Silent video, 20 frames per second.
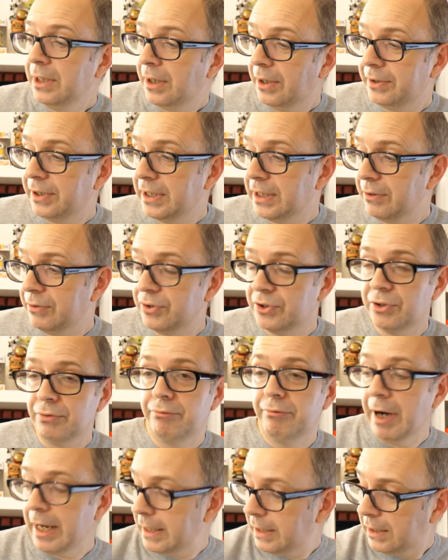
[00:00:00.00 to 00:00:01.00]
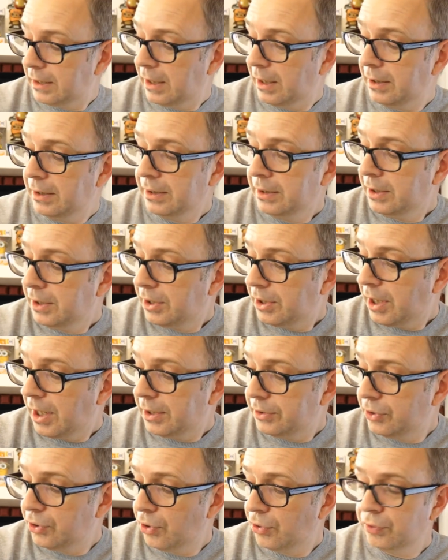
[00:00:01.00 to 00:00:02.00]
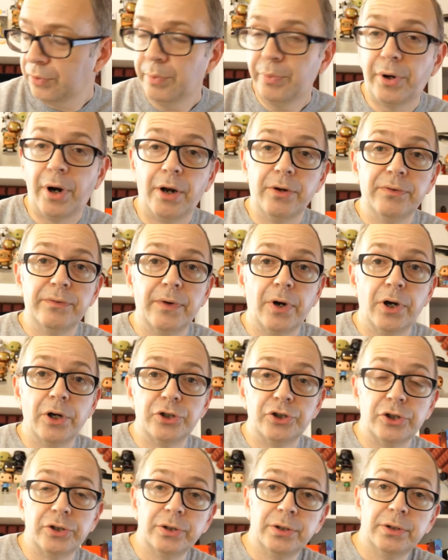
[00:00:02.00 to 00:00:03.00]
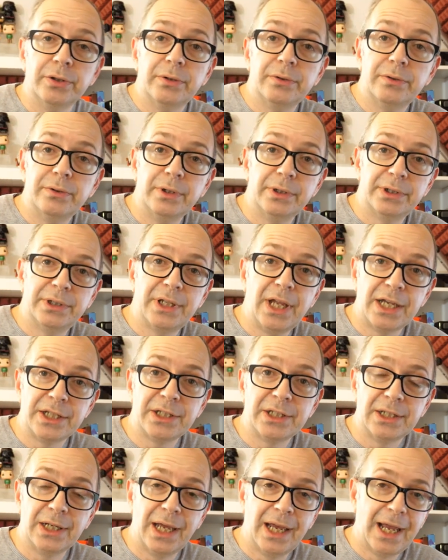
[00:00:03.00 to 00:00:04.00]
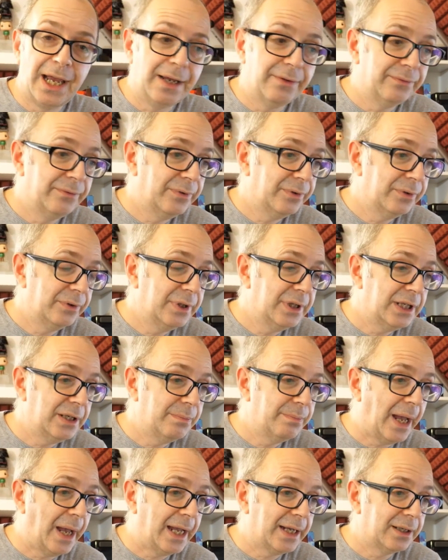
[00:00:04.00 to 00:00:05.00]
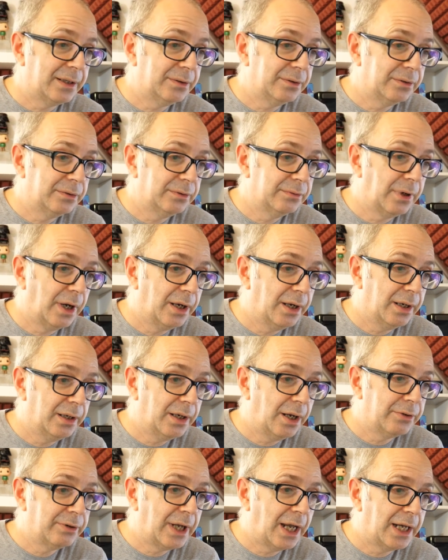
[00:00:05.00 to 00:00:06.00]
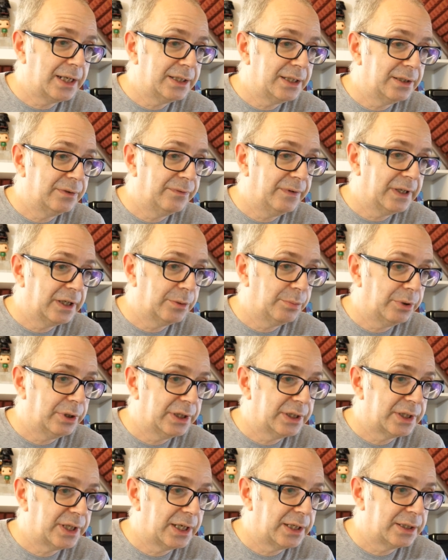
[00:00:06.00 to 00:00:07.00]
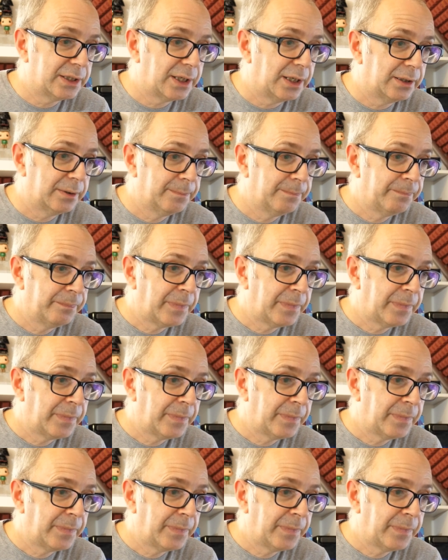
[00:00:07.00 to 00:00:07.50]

I think it was the regular uh, non-Pro version that doesn't have the back uh, located fingerprint sensor.